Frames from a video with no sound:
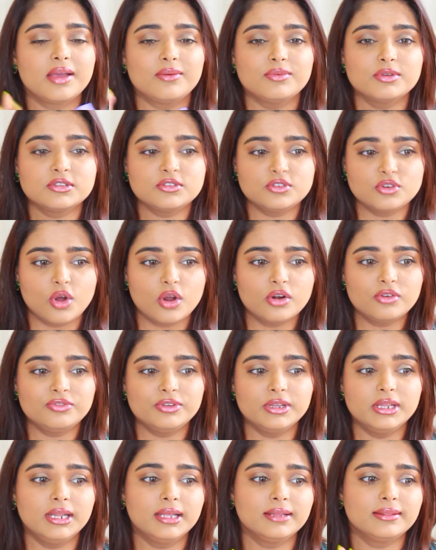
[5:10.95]
I was not
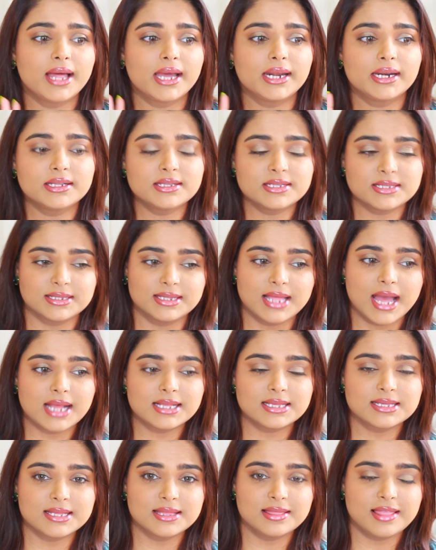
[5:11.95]
feeling that it's
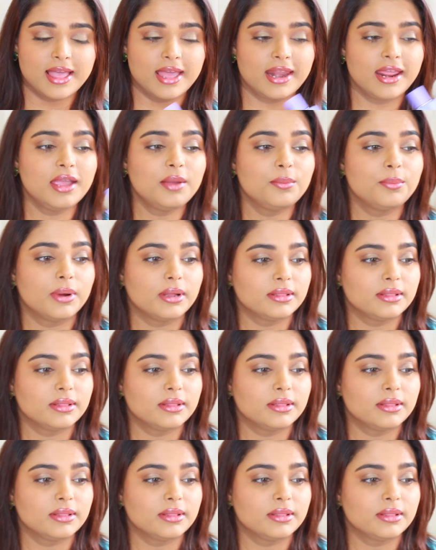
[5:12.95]
that synthetic,